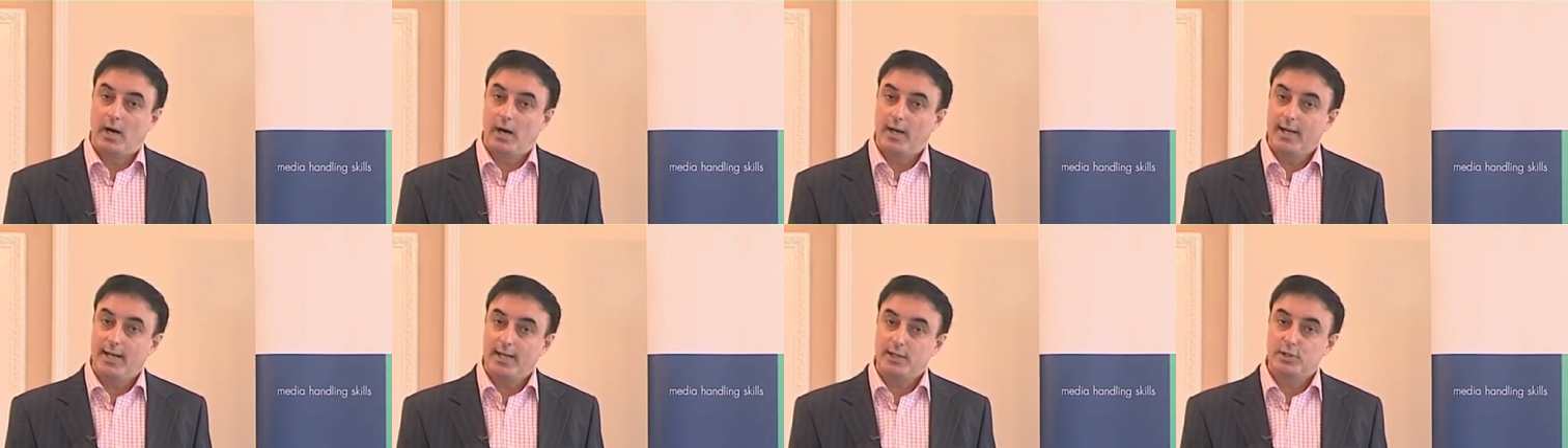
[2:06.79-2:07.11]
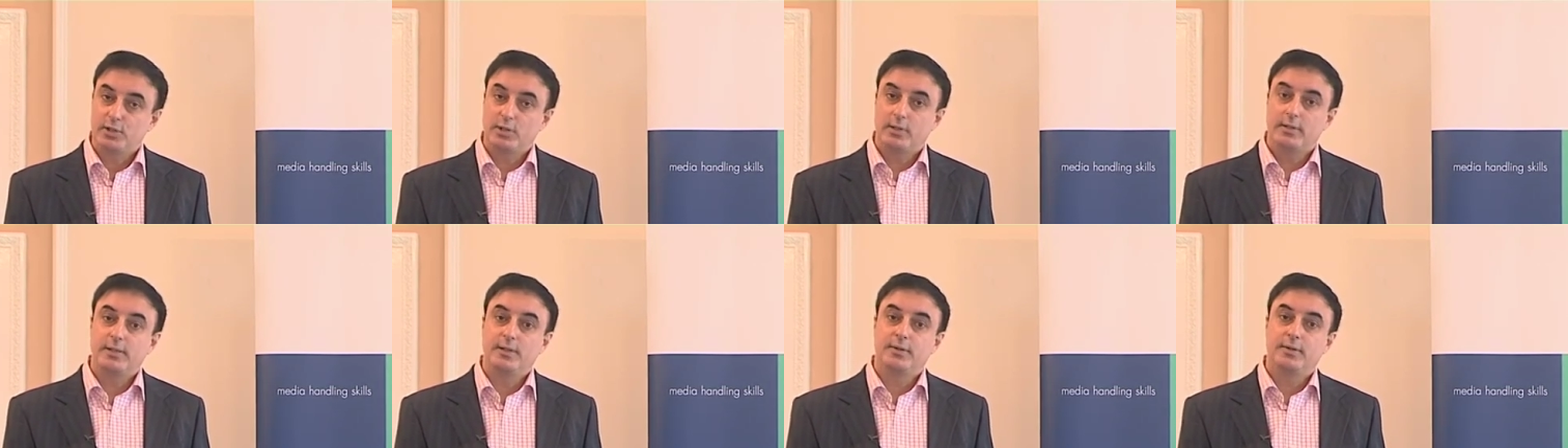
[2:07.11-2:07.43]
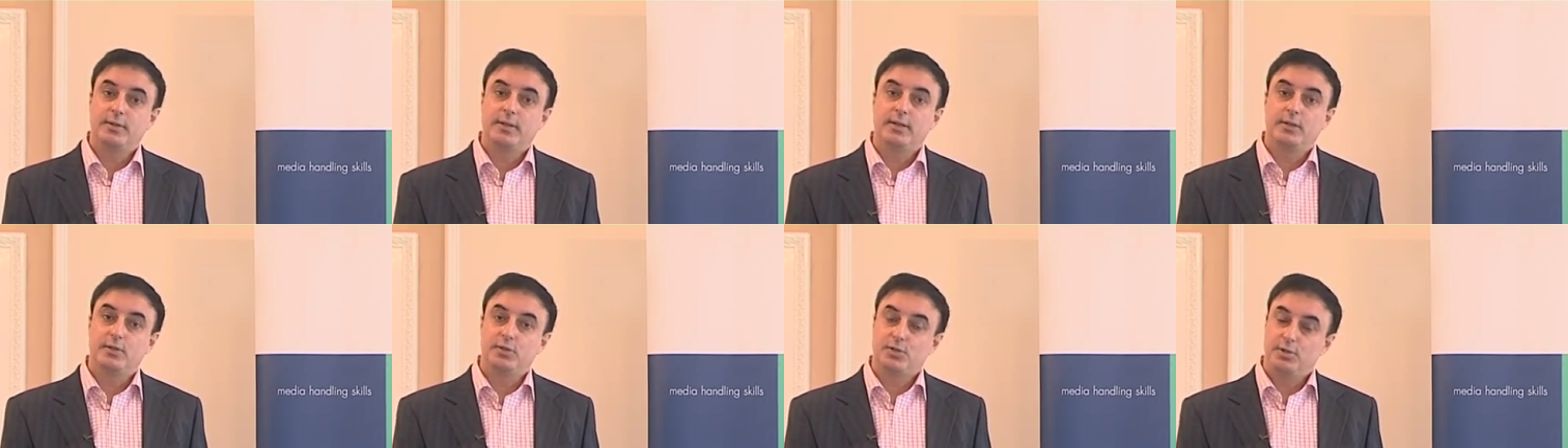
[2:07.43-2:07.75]
I actually
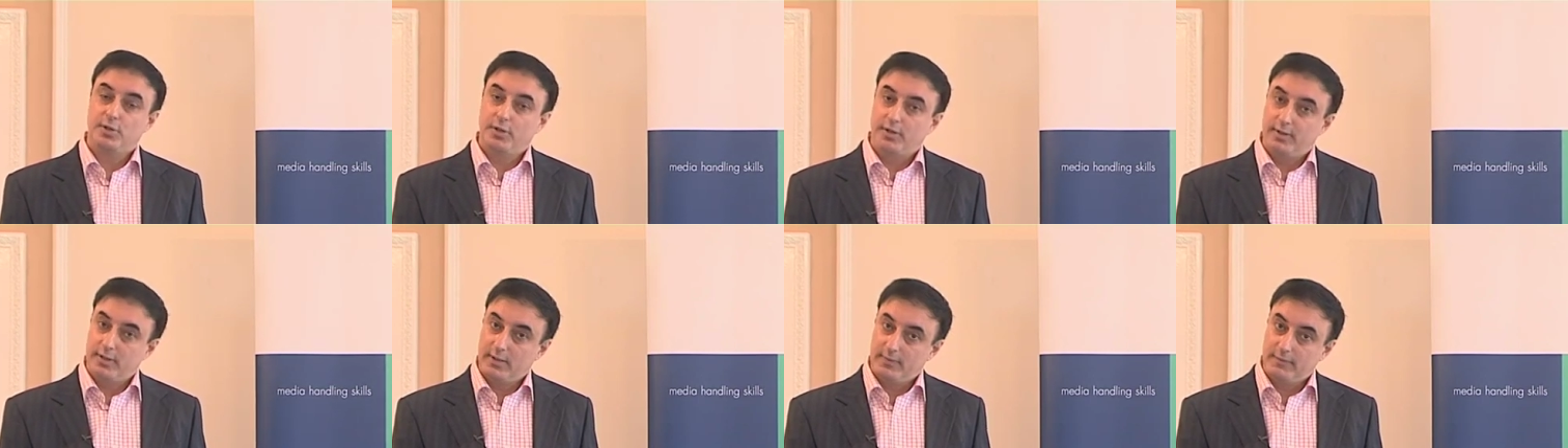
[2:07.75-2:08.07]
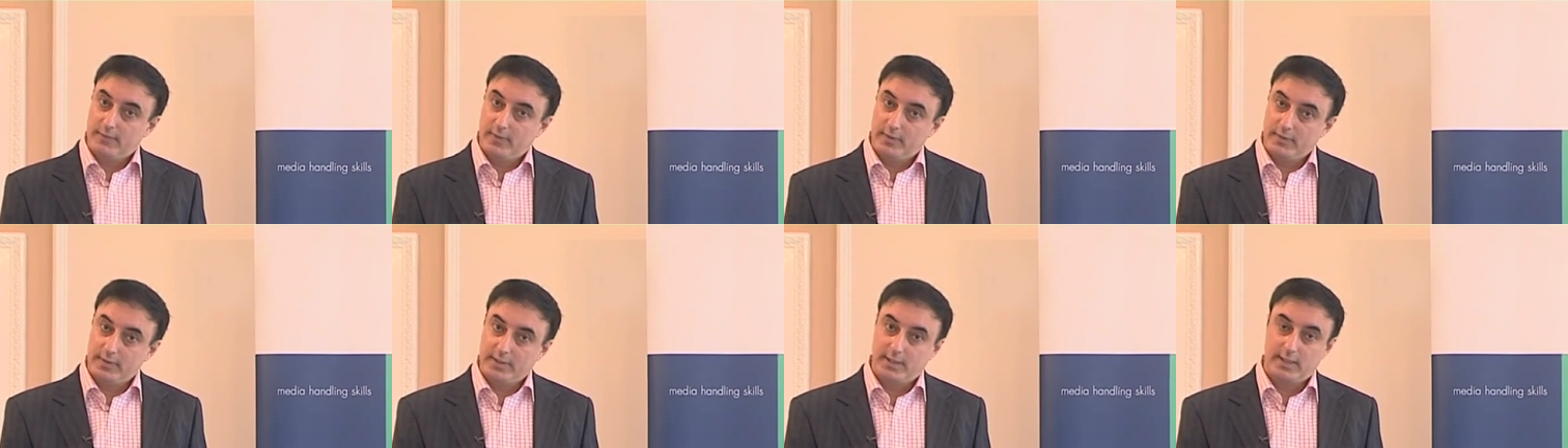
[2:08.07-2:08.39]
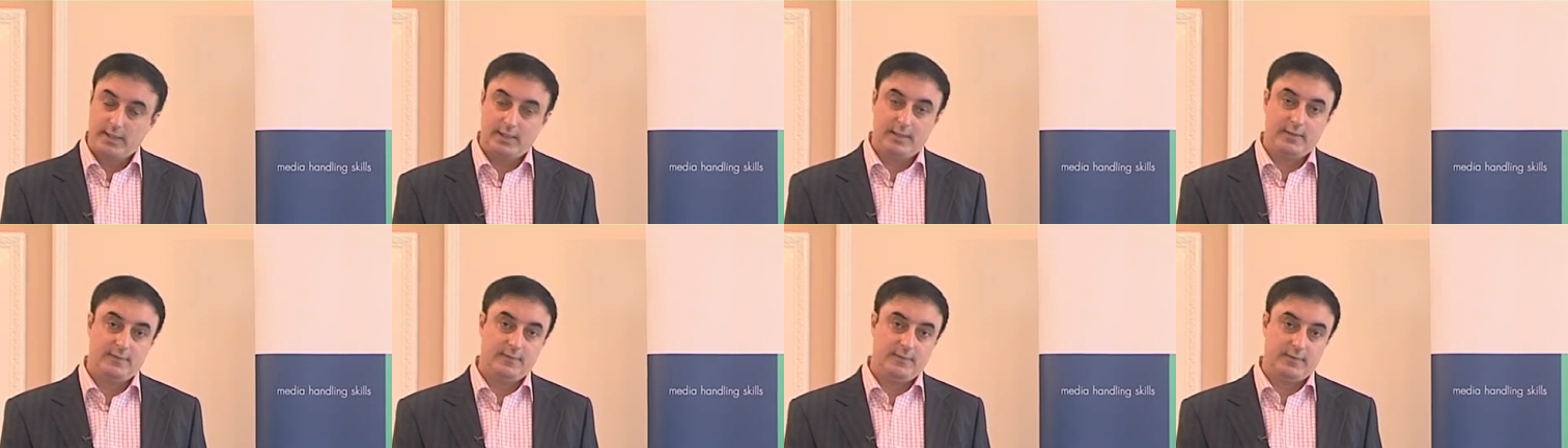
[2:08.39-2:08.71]
think you should think very
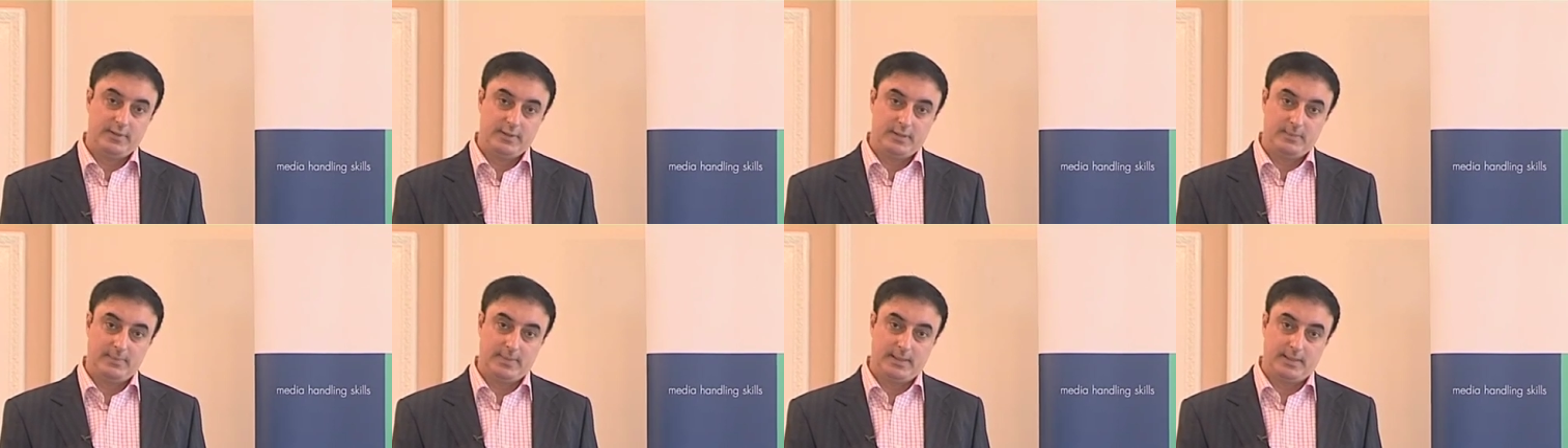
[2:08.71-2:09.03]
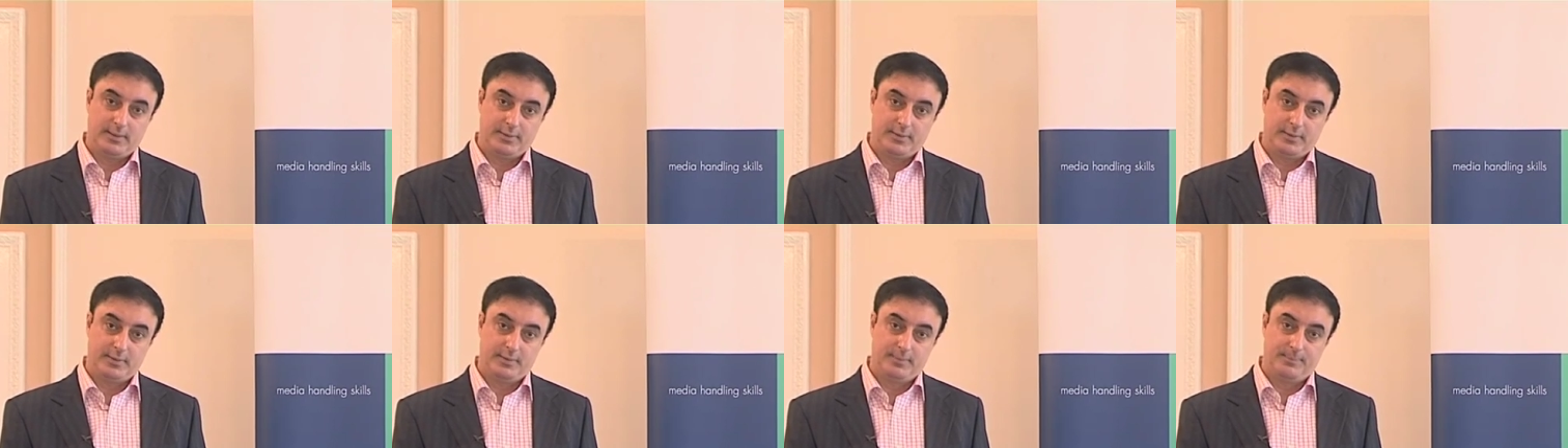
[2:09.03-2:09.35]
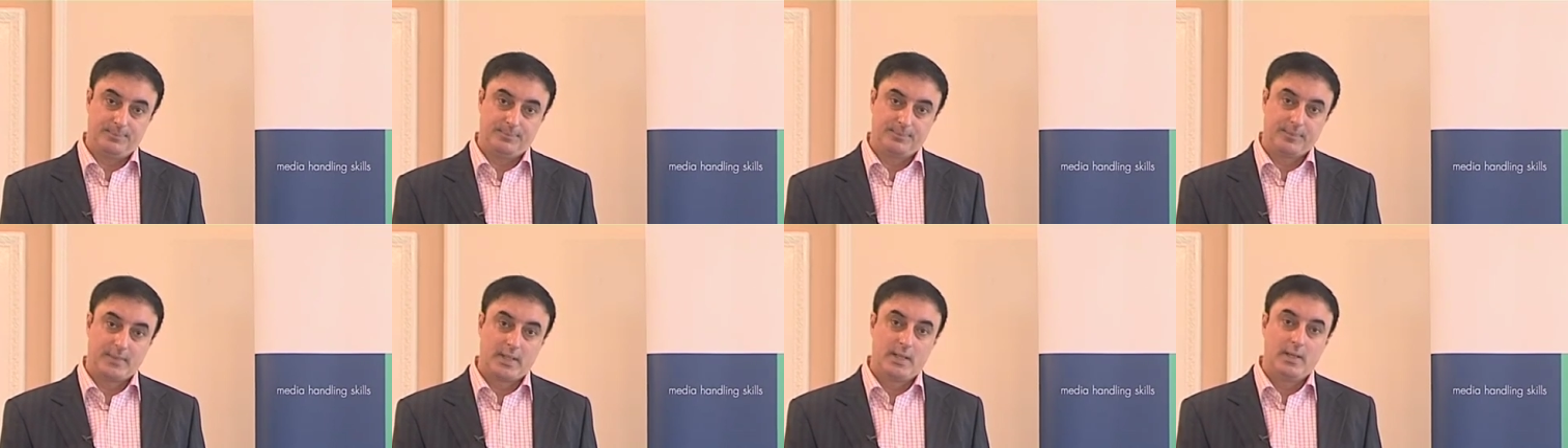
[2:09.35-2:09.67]
carefully about
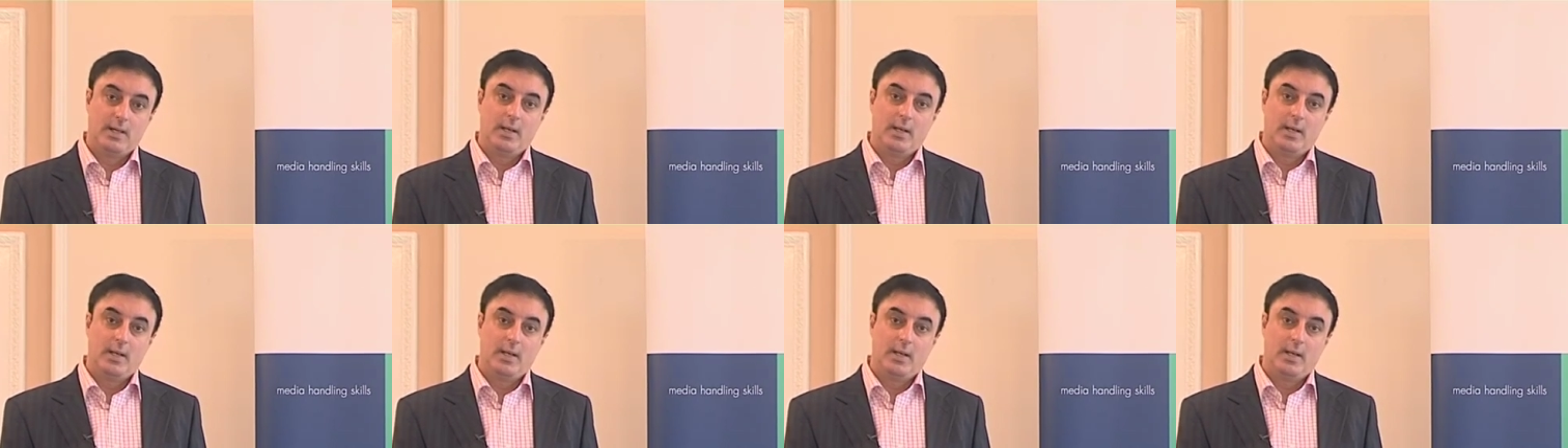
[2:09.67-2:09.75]
them.